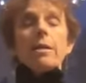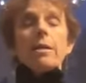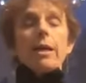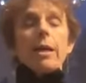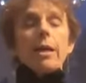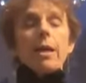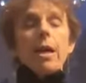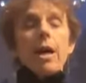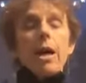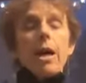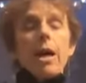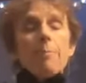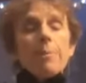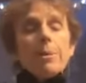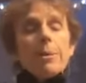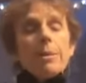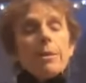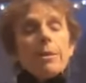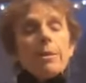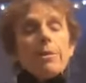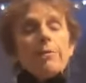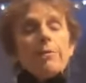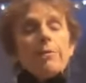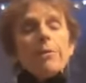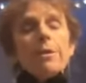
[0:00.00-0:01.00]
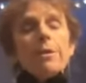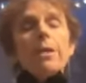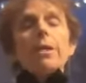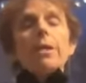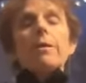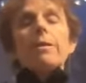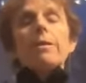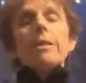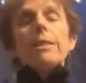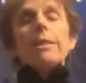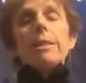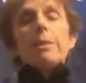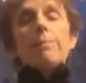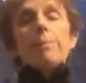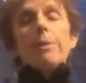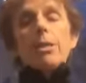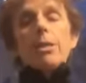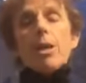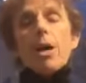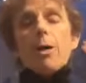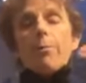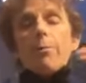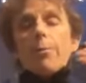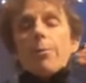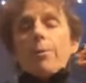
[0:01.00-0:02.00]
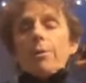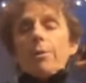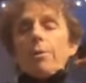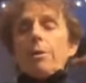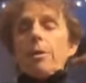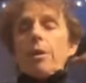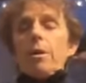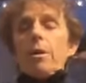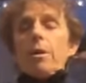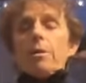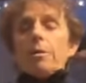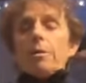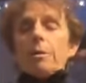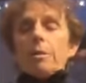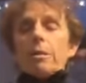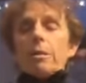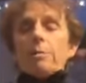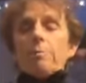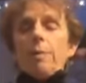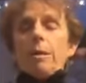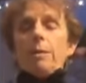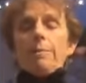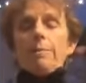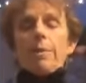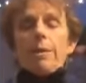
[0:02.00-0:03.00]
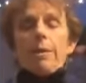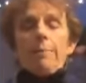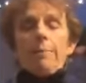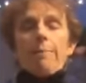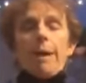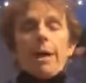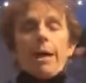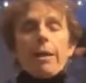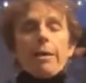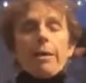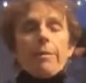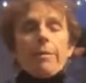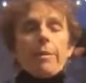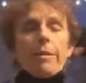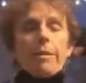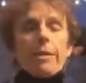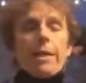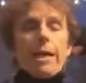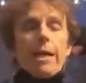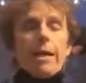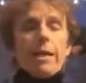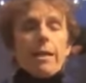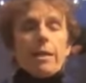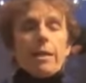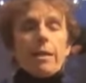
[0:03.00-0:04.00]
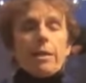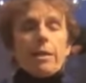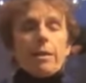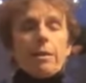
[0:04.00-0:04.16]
kind of up into the very tippy top of the lungs and maybe the back of the neck.